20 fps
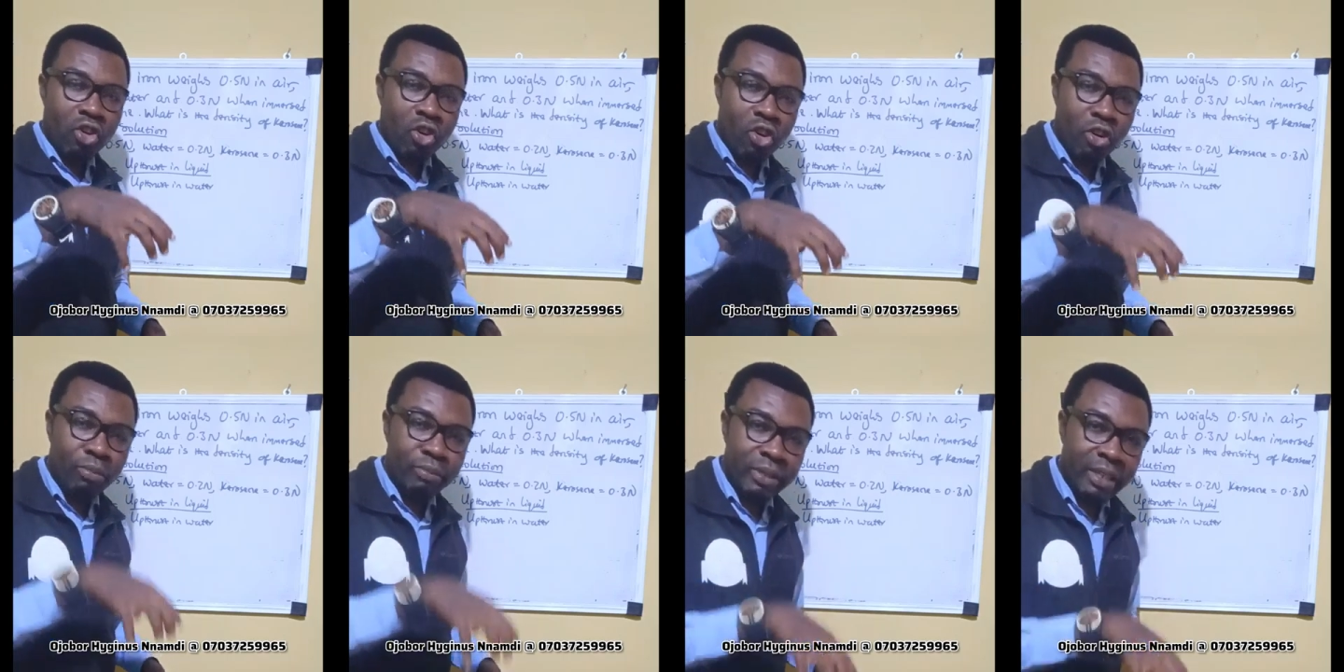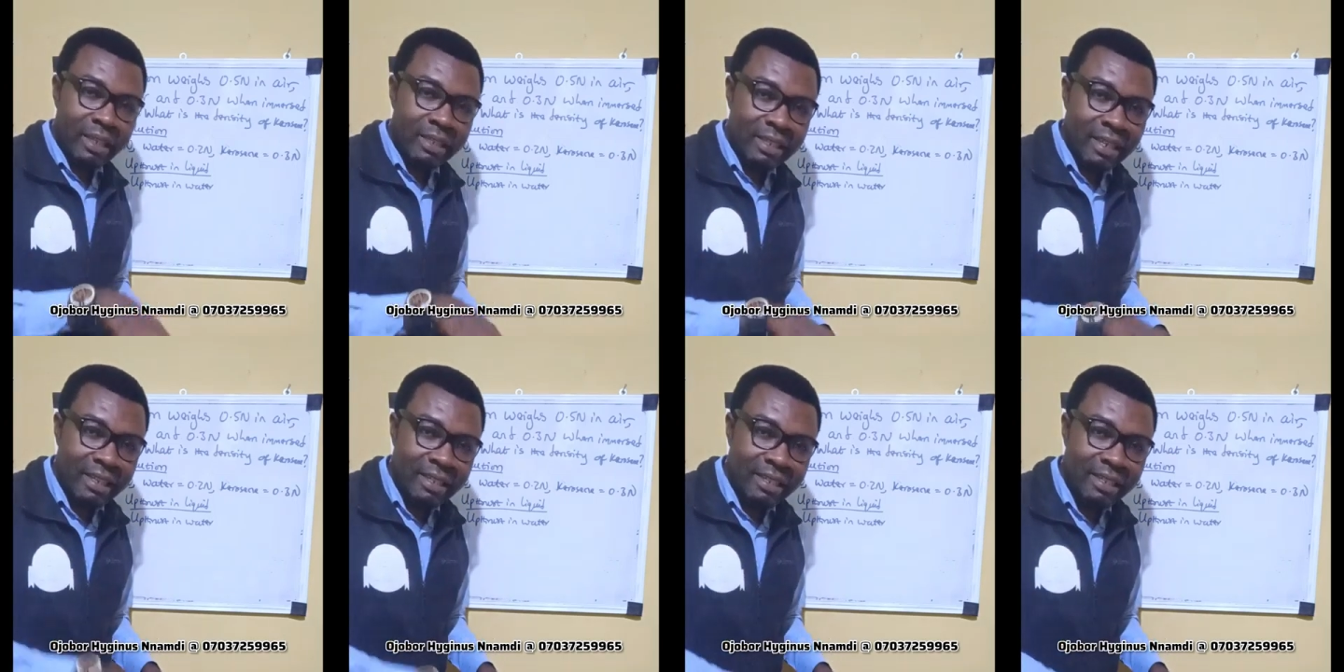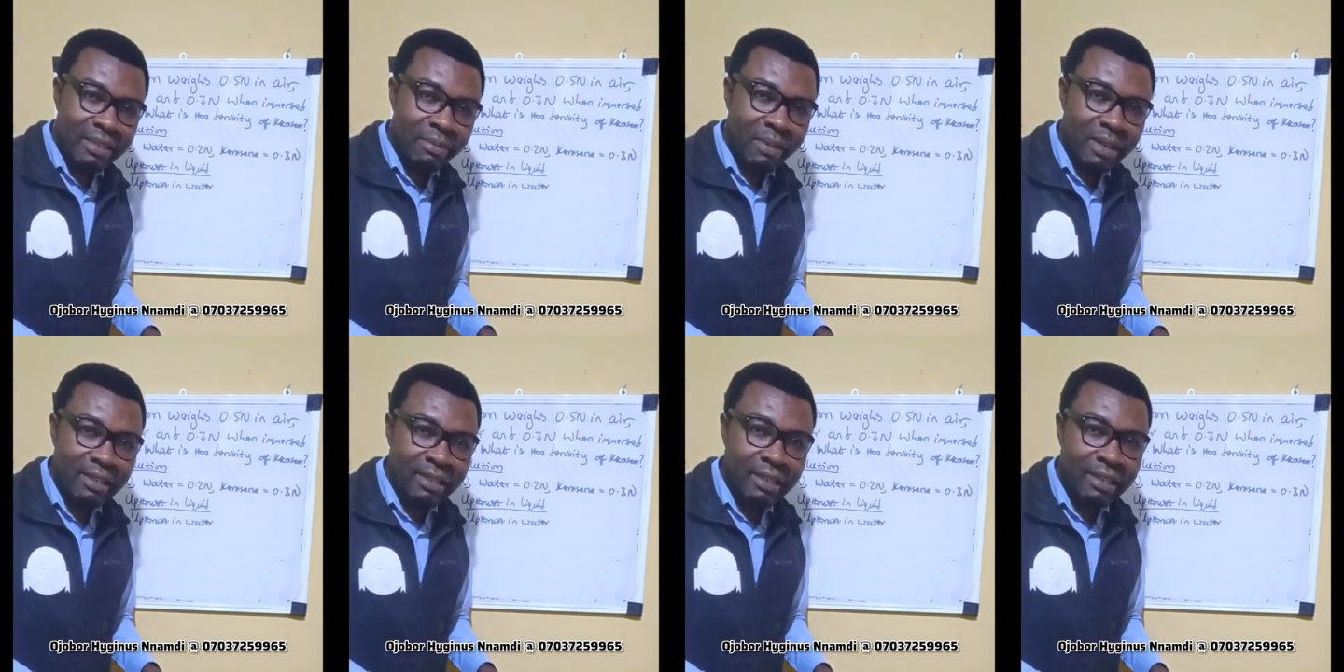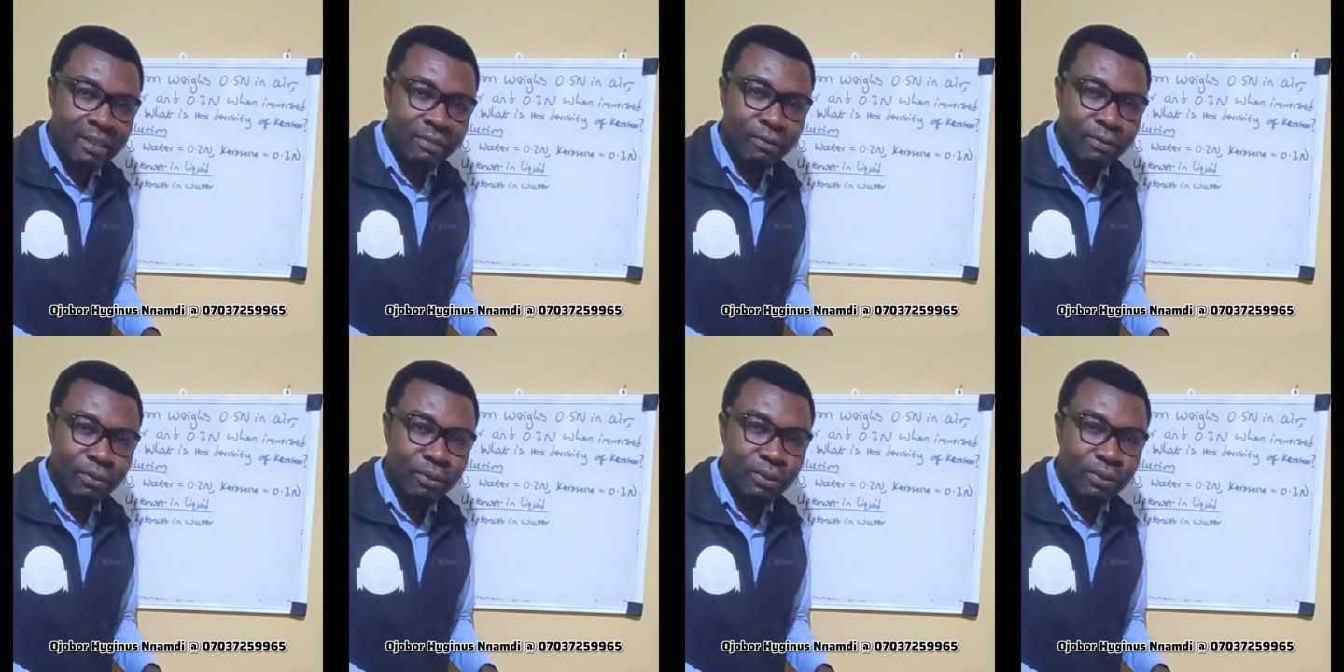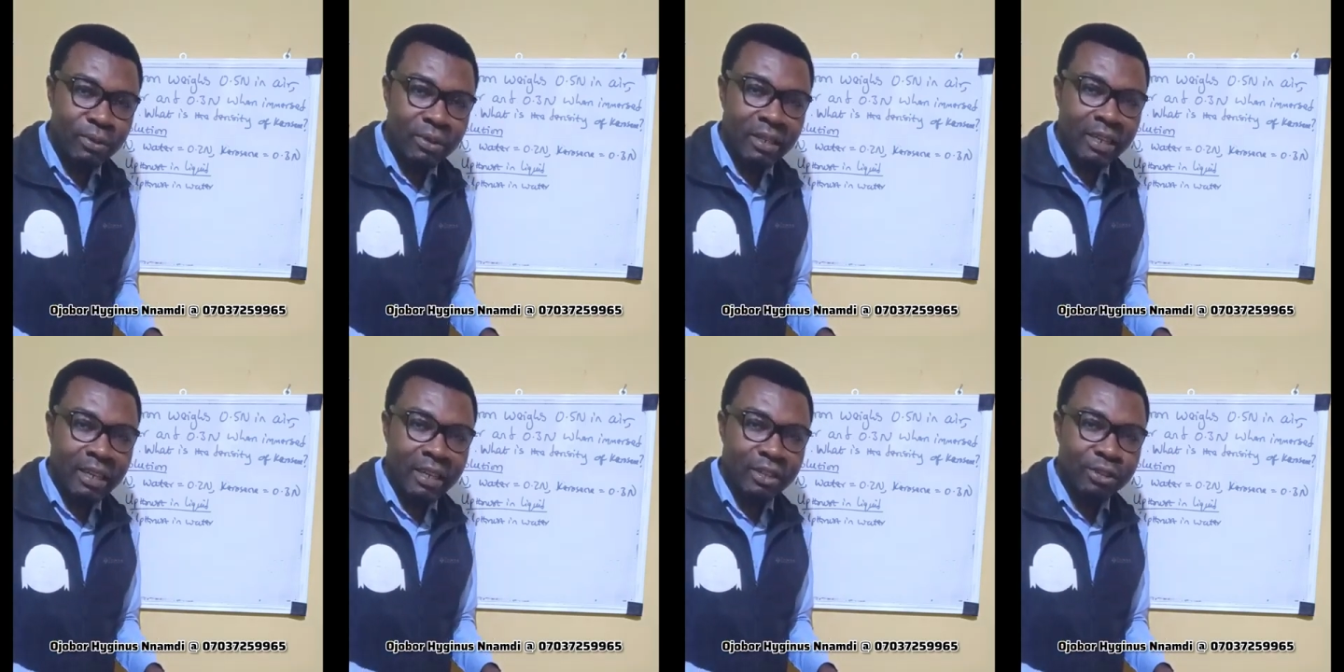object that is immersed in the
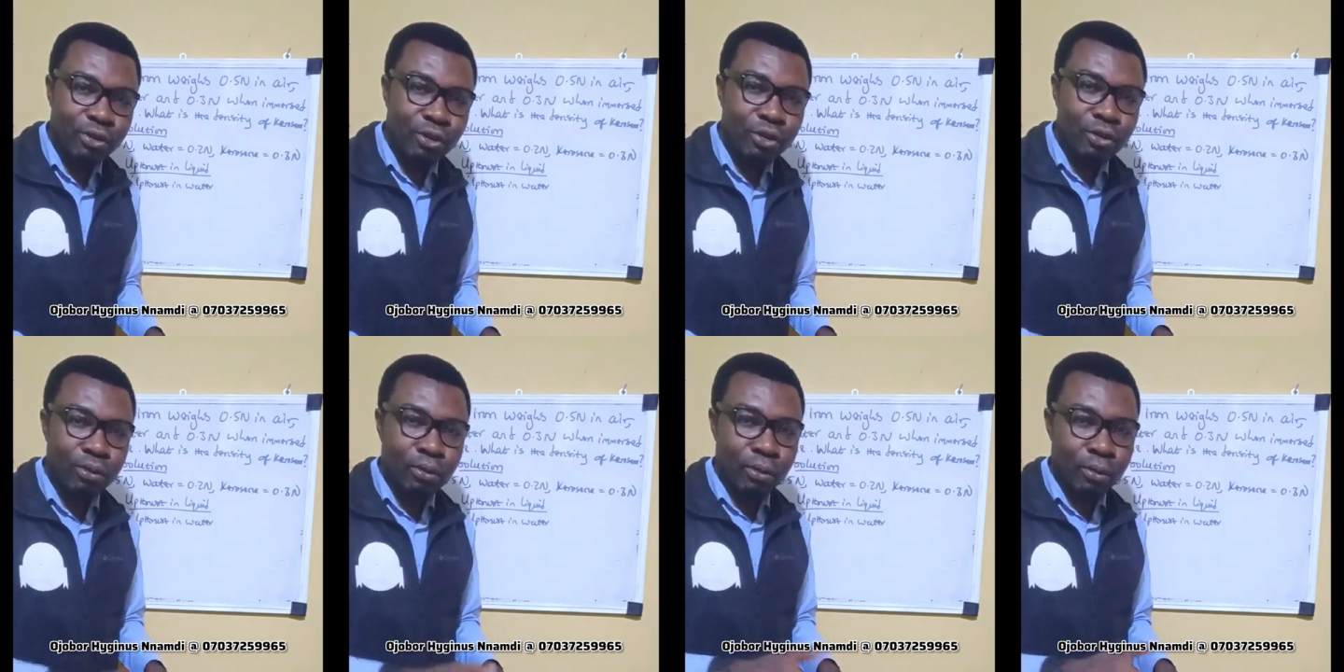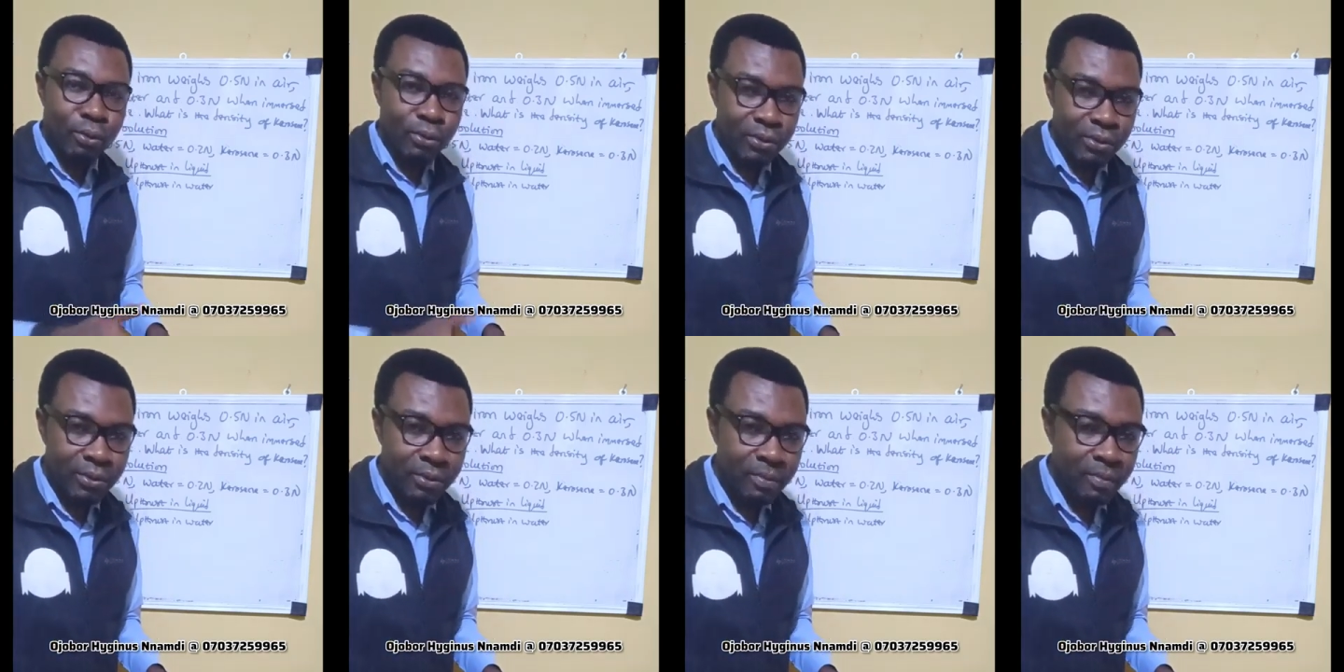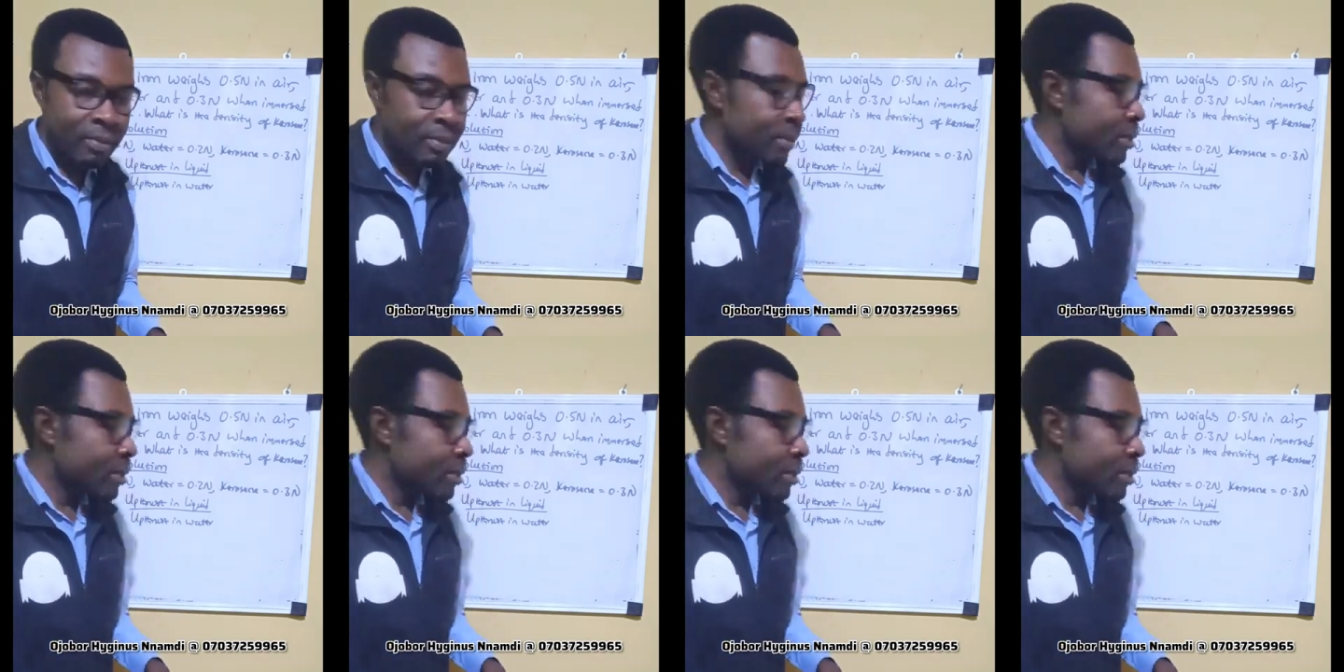fluid is going to lose.